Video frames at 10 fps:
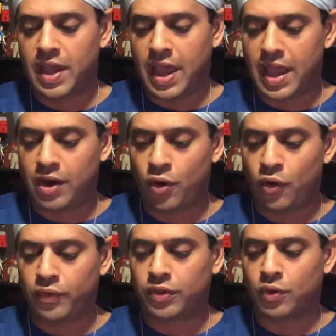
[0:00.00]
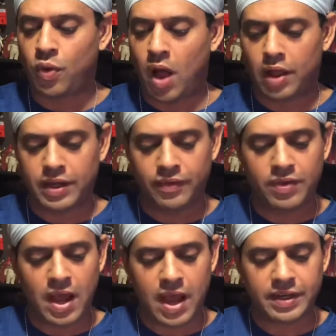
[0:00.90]
and over the quality of
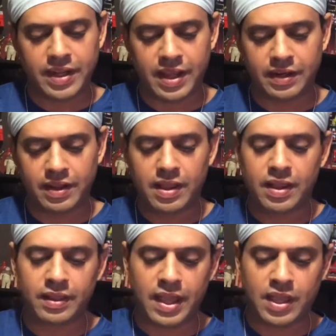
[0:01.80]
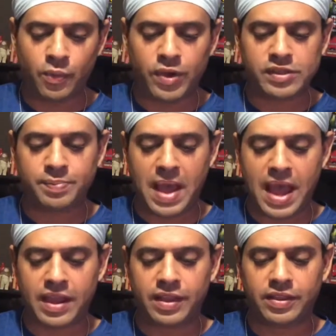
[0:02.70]
content like it was
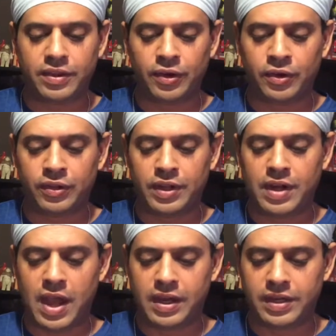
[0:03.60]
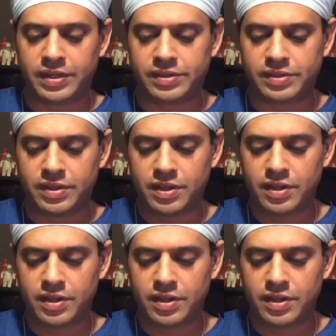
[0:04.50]
back in the early 90s.